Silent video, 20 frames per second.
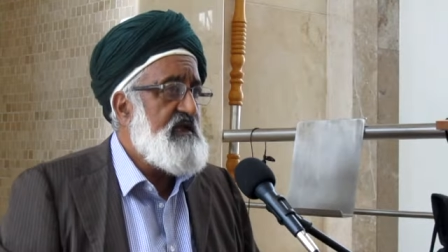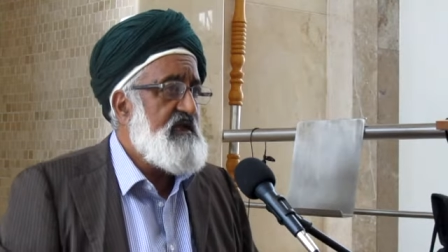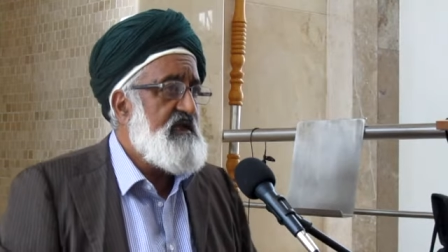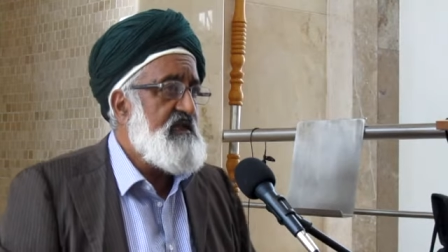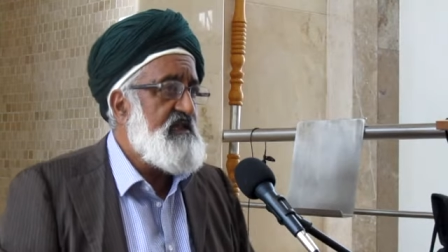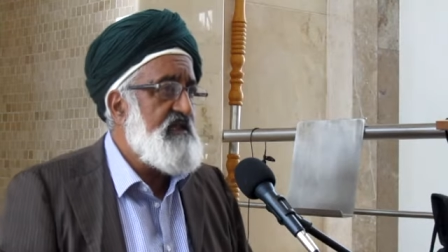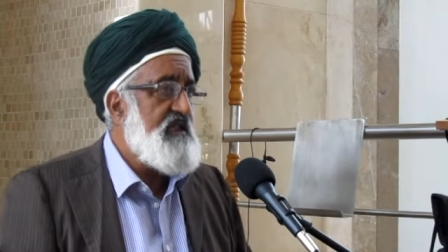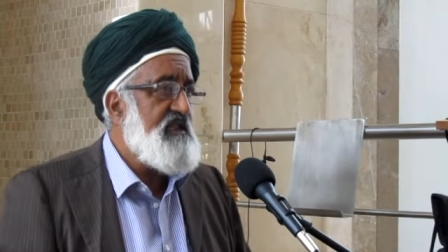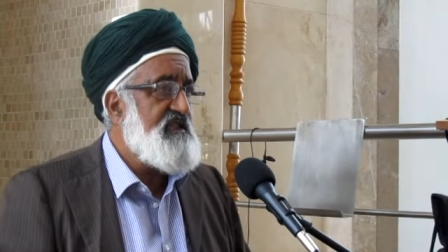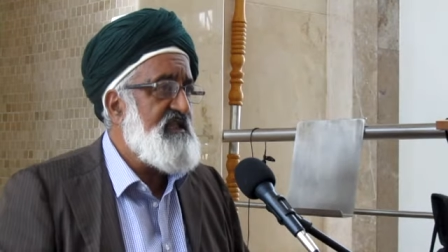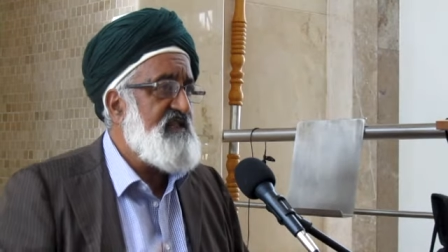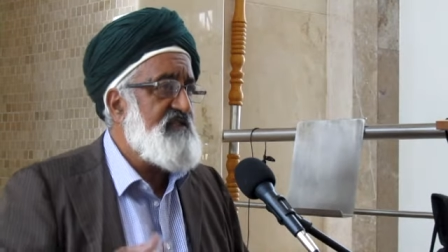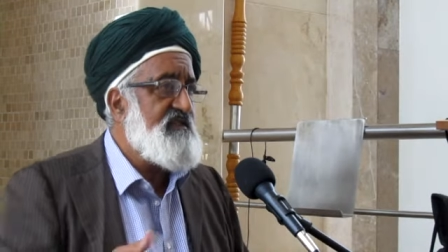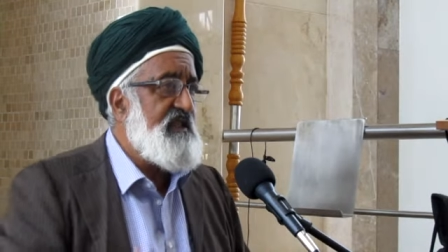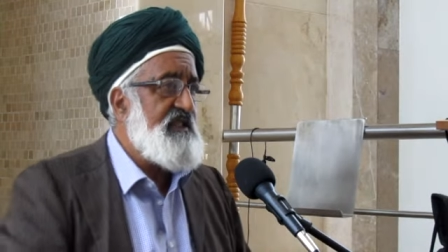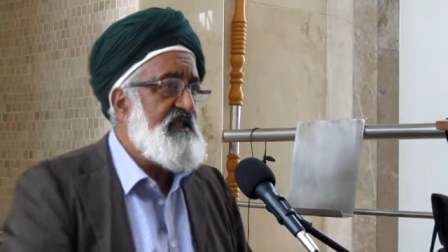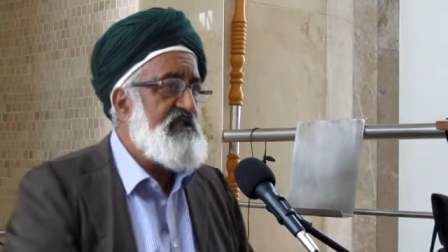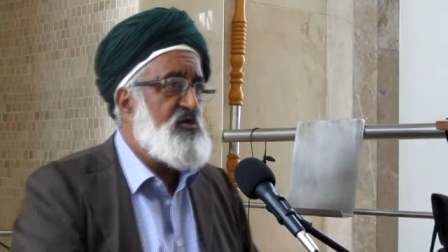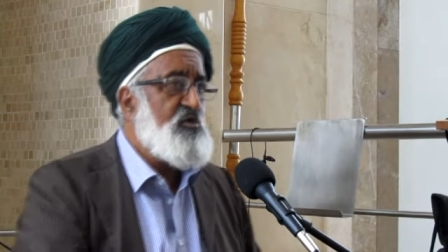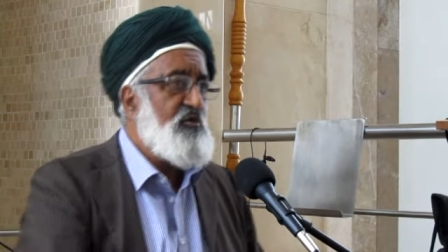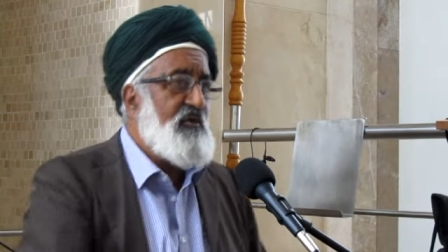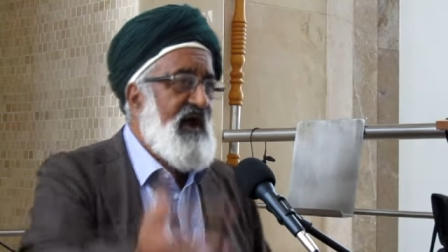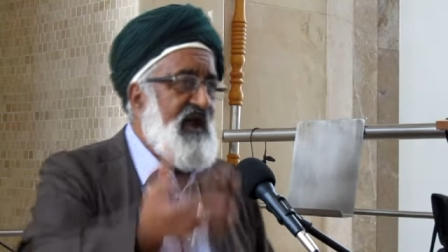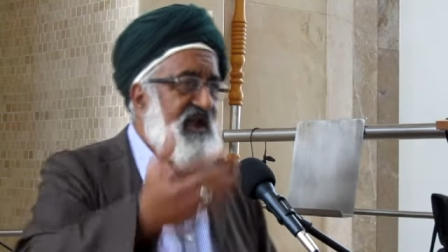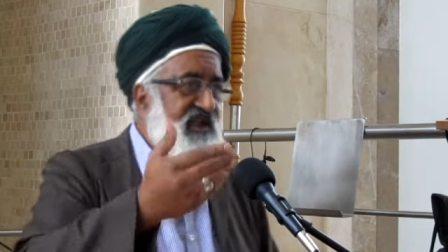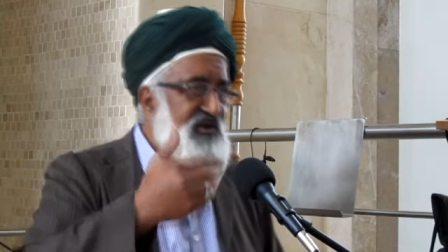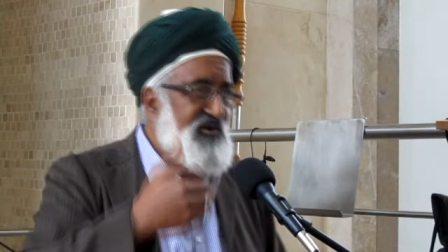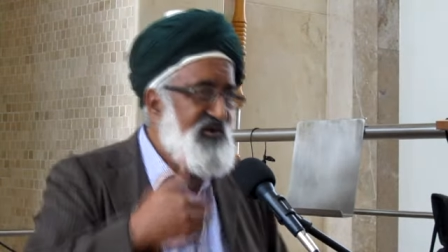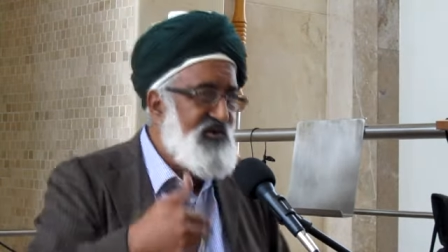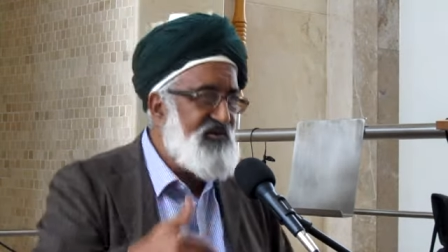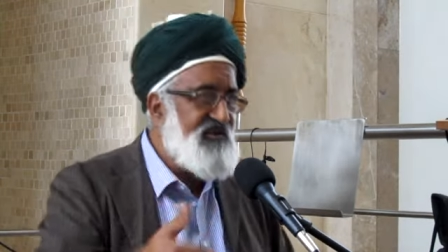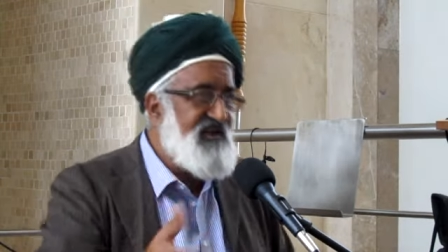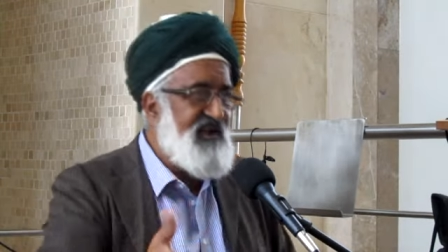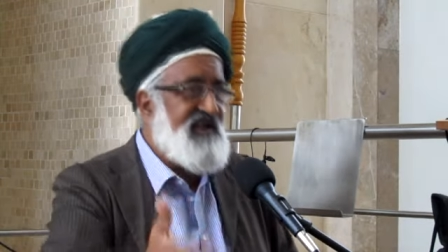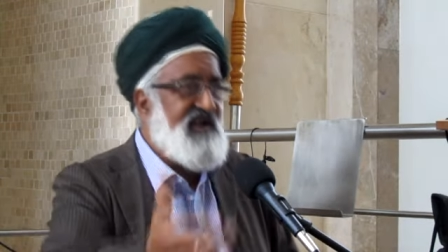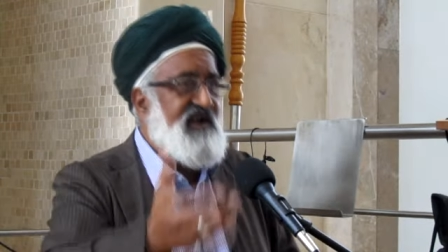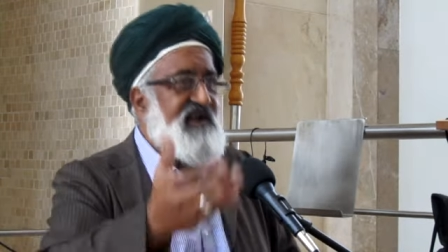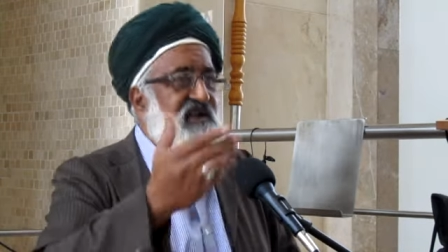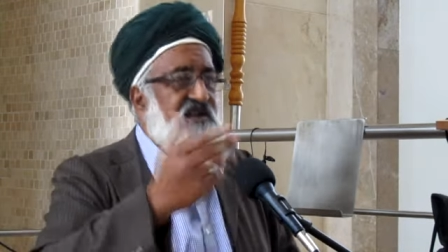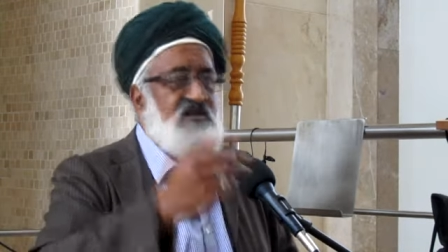Inna alladhina
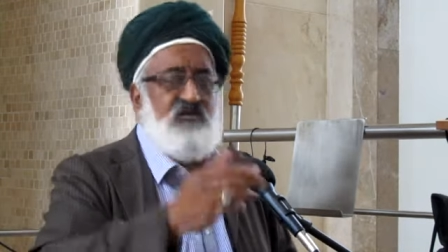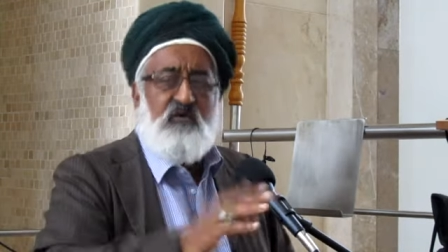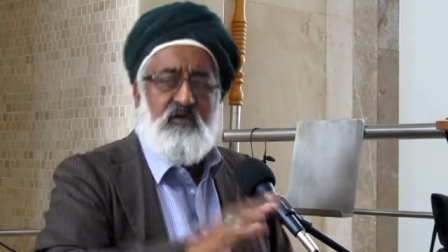yubayunaka.